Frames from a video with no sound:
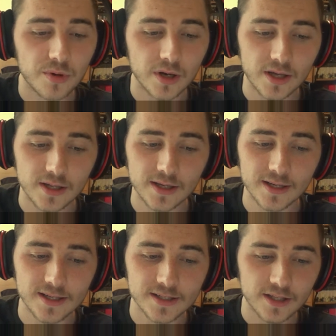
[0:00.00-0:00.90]
but
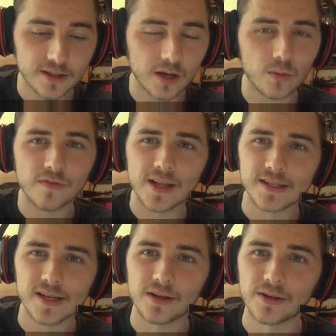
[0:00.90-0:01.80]
it's the thing with
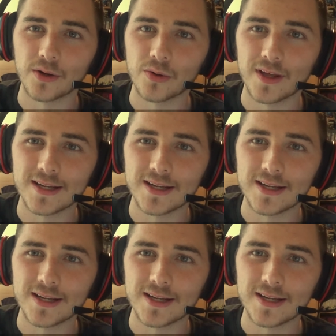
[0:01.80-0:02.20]
Nintendo,